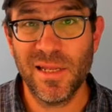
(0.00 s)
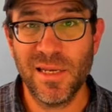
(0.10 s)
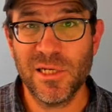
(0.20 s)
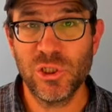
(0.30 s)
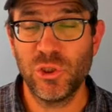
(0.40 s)
an
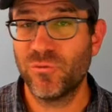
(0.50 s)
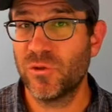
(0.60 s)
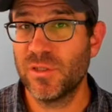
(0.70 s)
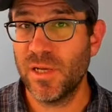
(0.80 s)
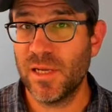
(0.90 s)
issue for
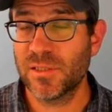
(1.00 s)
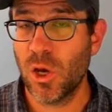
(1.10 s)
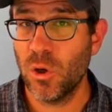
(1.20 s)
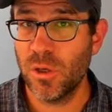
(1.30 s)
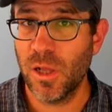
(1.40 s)
today's
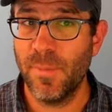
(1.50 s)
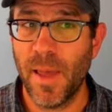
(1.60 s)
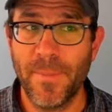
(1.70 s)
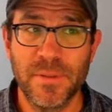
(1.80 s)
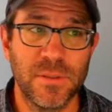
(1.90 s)
Code Club
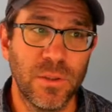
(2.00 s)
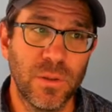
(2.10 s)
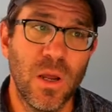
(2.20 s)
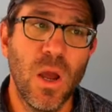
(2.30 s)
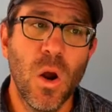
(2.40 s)

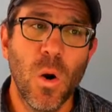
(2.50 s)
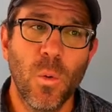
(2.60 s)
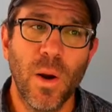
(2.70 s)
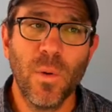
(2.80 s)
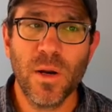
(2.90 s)
episode,
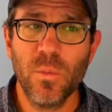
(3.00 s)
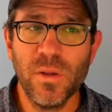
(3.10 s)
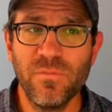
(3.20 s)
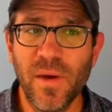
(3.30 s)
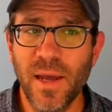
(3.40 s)
where I want to
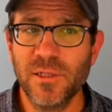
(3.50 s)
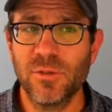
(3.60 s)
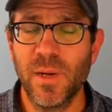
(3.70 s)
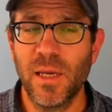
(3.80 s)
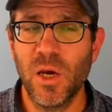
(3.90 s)
refactor
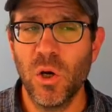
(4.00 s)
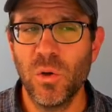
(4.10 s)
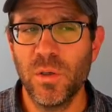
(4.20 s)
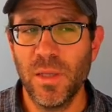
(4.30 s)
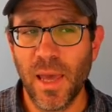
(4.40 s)
my
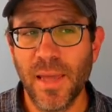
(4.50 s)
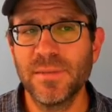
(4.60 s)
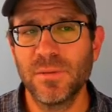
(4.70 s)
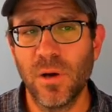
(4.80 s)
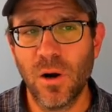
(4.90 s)
code
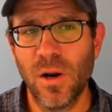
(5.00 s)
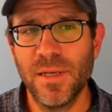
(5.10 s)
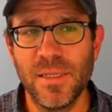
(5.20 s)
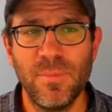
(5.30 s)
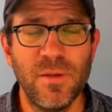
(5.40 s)
get
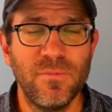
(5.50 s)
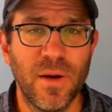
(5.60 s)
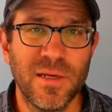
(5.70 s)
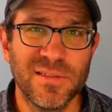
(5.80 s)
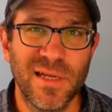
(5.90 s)

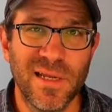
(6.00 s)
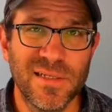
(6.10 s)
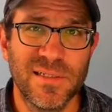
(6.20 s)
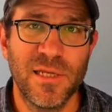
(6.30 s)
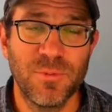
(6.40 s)

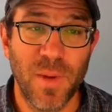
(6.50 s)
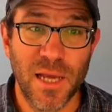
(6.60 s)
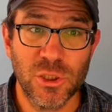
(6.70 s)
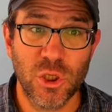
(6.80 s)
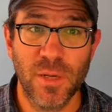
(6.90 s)
rndbfiles.sh
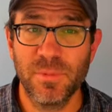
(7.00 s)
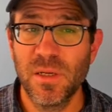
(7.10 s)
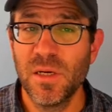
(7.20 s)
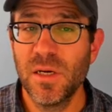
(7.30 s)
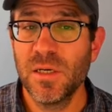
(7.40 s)
bash script
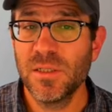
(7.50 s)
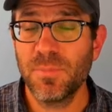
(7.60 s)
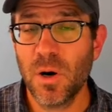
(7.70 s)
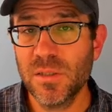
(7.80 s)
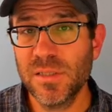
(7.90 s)
to
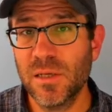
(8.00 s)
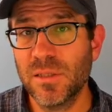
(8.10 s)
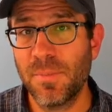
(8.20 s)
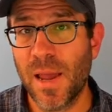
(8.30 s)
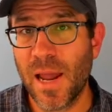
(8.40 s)
parse out
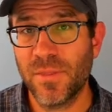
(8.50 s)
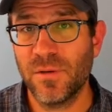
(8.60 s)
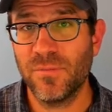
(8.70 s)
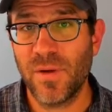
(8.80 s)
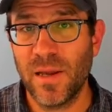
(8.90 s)
the path
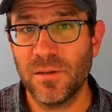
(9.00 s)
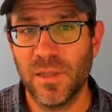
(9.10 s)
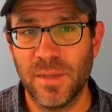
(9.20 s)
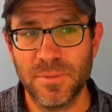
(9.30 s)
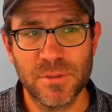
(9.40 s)
and file
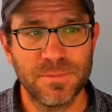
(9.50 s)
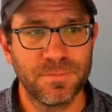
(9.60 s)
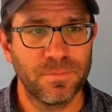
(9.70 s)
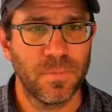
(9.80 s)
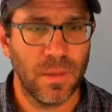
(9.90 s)
names.
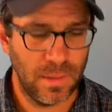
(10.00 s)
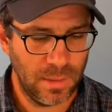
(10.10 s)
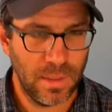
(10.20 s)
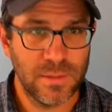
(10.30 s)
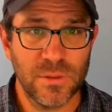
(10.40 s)

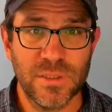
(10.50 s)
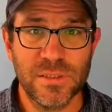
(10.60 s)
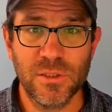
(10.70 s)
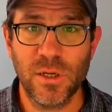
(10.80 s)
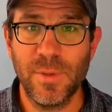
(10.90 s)
So this
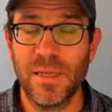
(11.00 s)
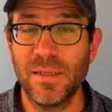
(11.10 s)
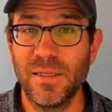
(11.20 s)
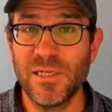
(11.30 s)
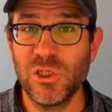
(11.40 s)
is going to
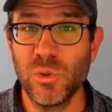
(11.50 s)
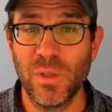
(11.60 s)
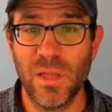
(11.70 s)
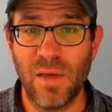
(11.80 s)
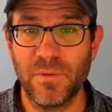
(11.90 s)
be issue
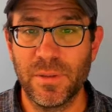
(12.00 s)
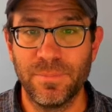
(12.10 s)
11.